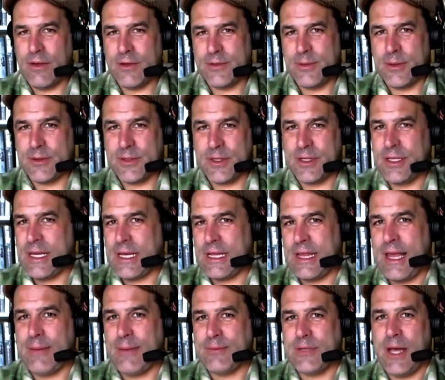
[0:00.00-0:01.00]
especially in
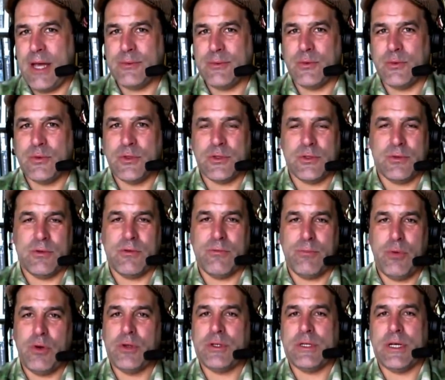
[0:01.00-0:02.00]
like laptops, we're just sort
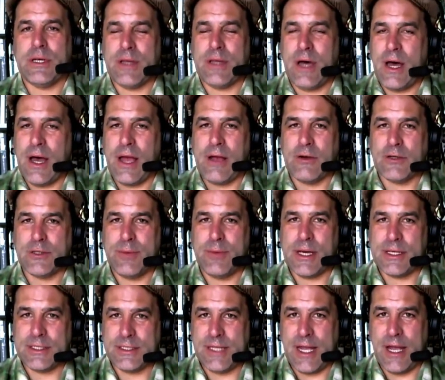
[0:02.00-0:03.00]
of pushing the higher
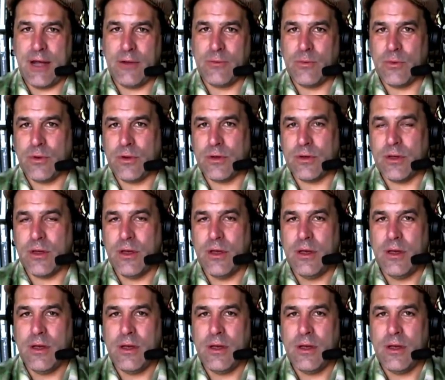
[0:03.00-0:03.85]
specs downward